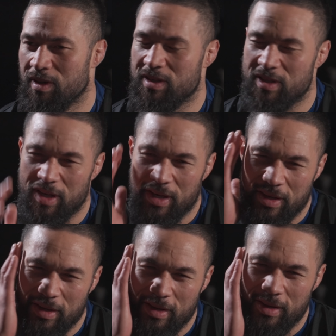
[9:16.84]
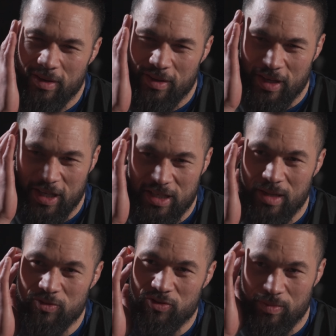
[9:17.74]
it's like, he
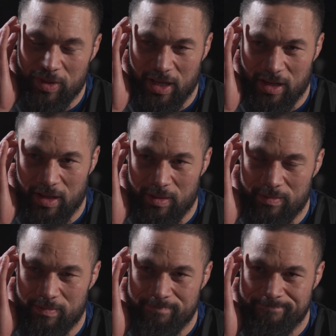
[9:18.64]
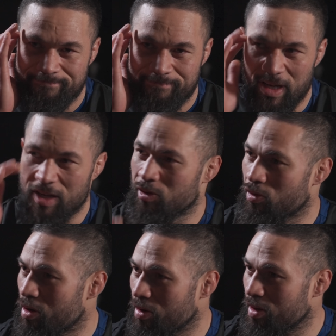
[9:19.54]
comes from that, like,
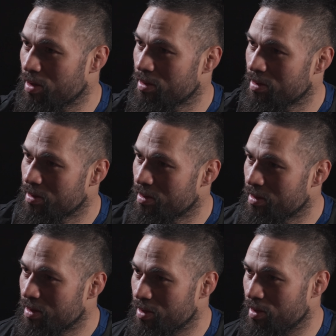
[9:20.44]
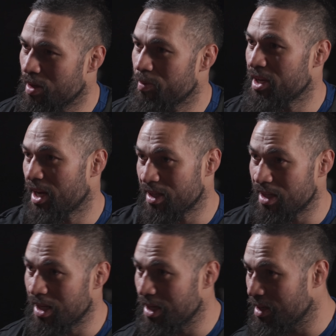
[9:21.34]
Kronk, you know, him and Andy
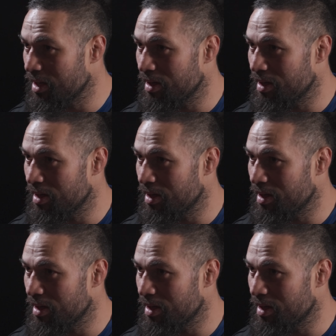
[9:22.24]
Lee,